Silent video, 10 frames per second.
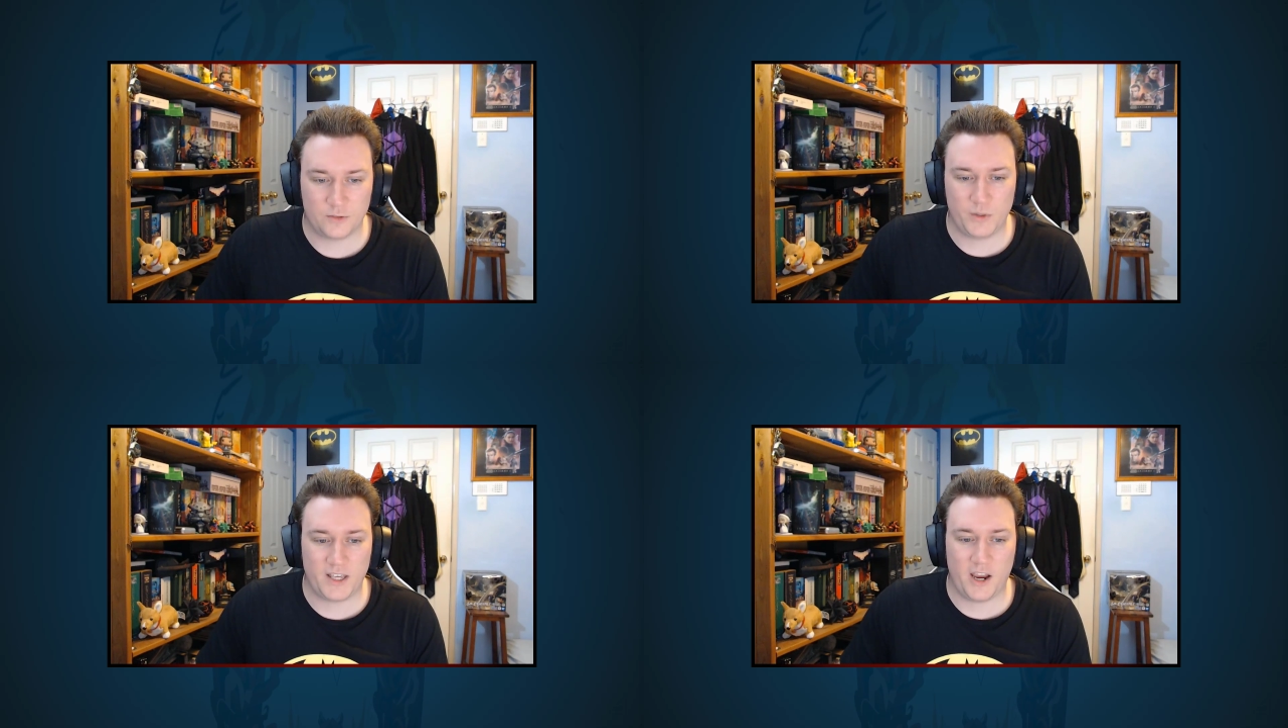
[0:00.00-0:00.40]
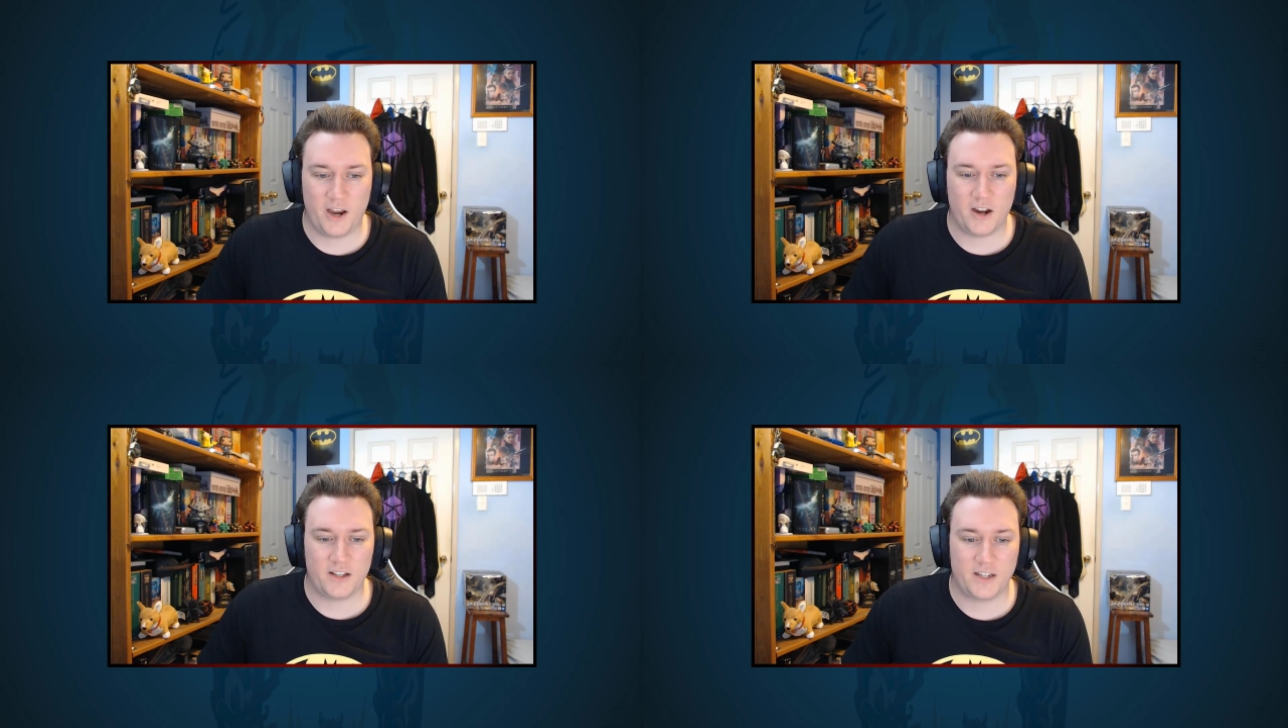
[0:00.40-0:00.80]
we
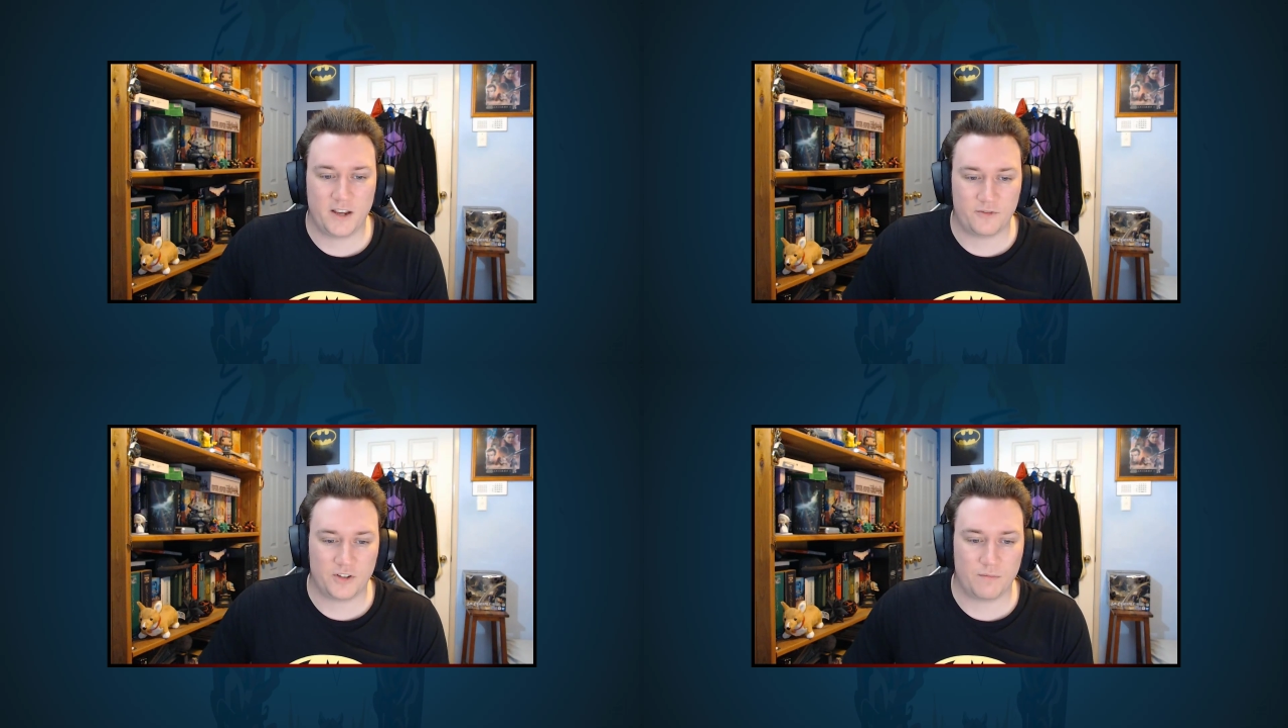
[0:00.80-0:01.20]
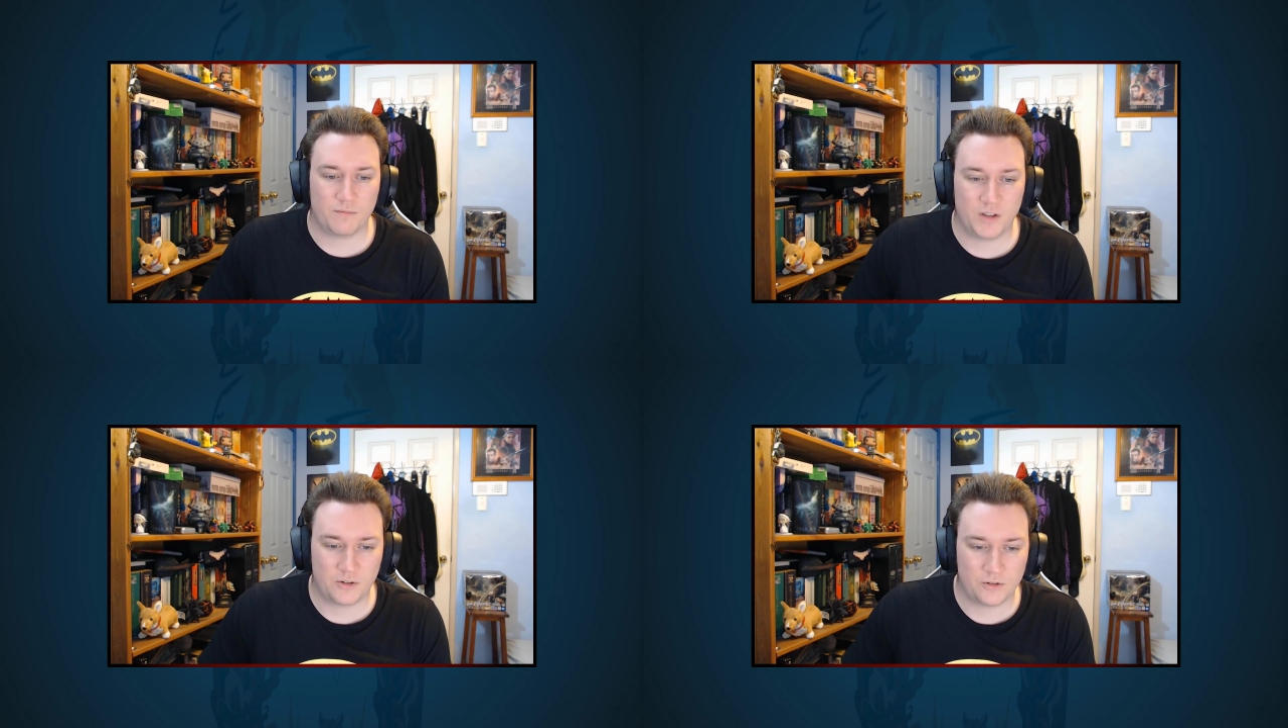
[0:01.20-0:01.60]
canines have
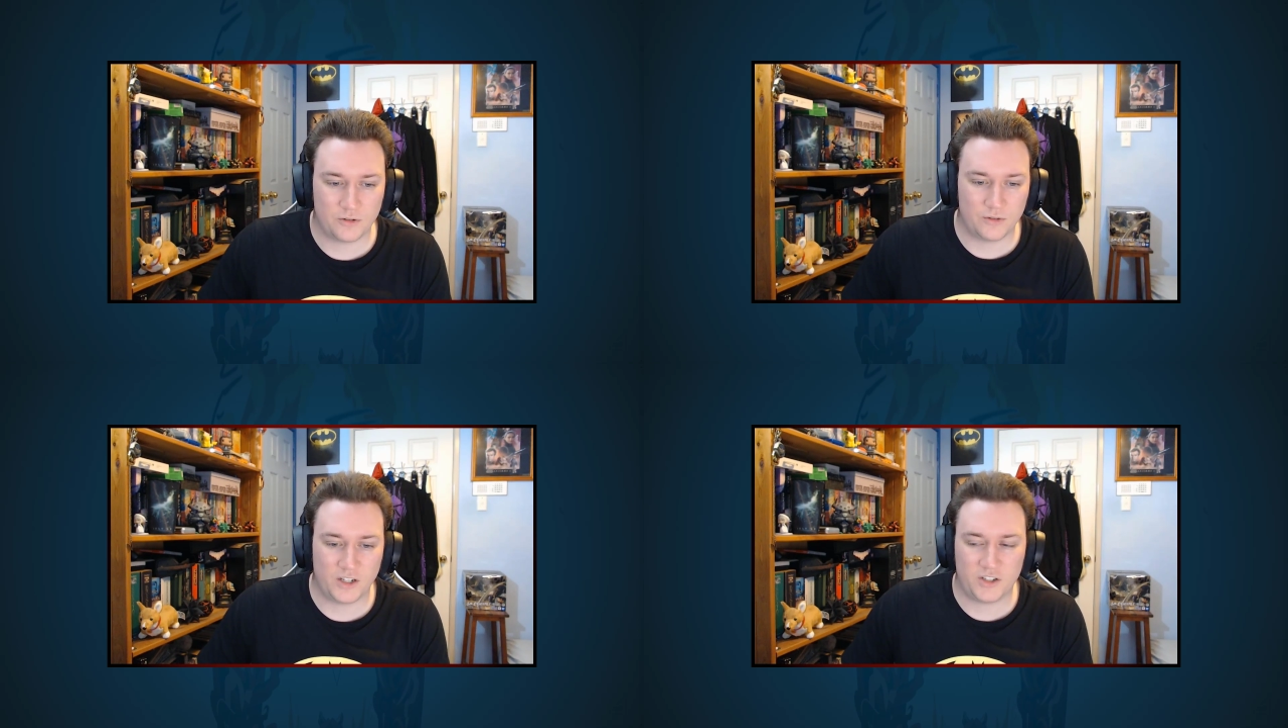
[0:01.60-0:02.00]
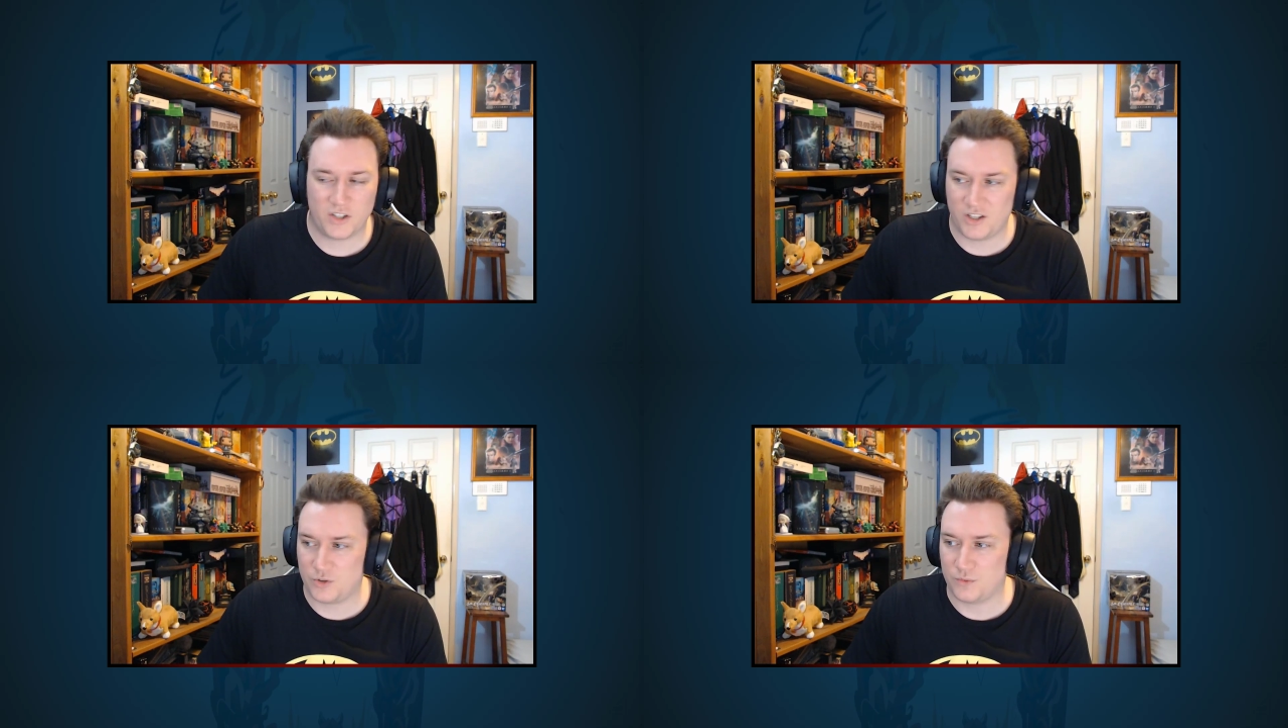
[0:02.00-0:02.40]
something called a
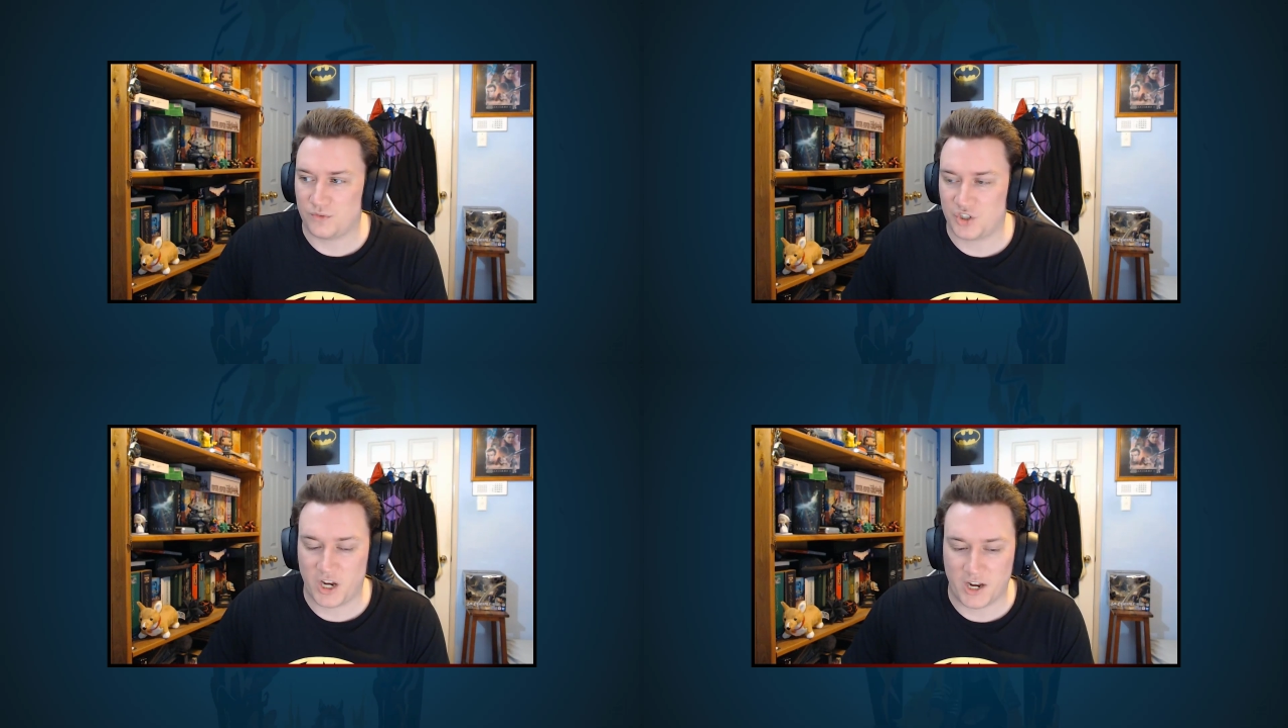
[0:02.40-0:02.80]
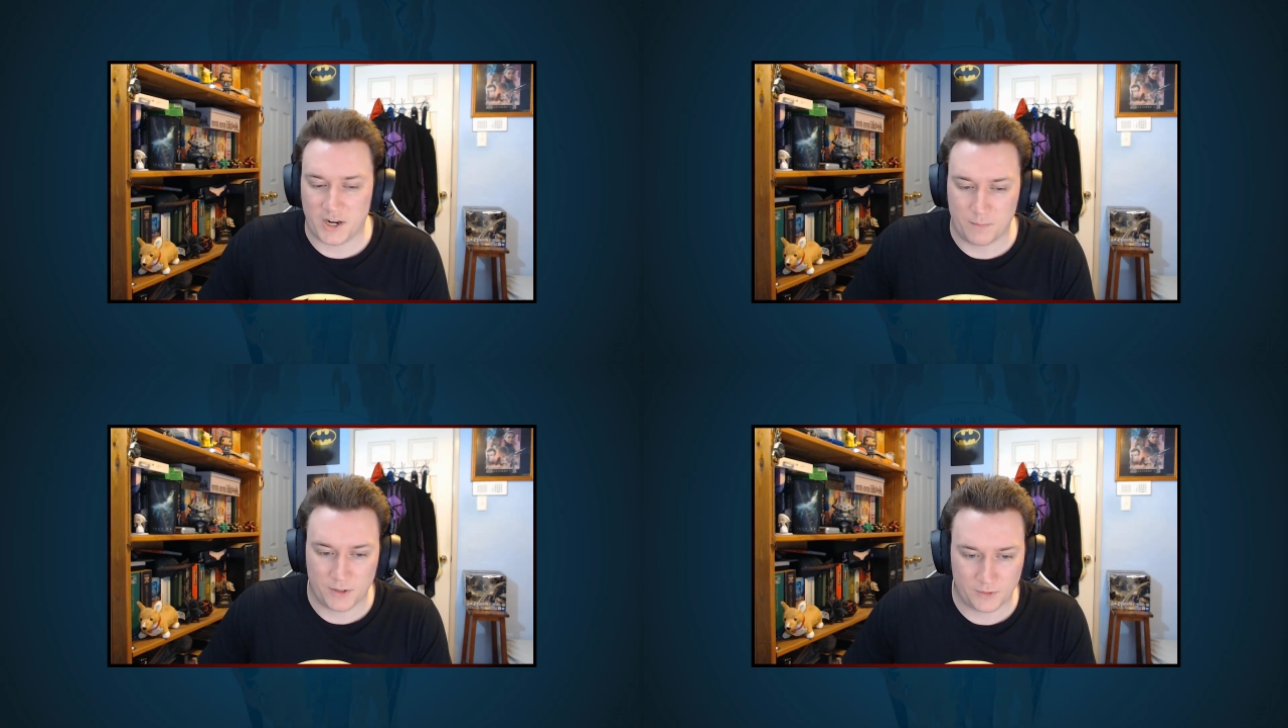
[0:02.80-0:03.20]
sense of shame.